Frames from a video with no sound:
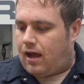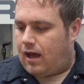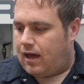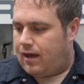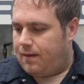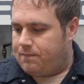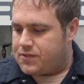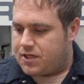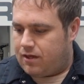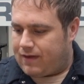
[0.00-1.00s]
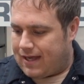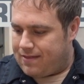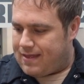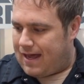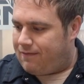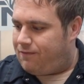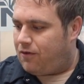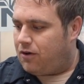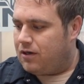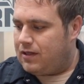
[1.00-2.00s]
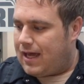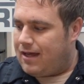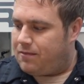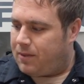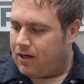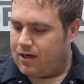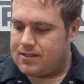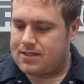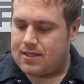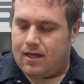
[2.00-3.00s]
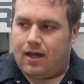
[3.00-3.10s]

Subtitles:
So I've got that for lathe parts.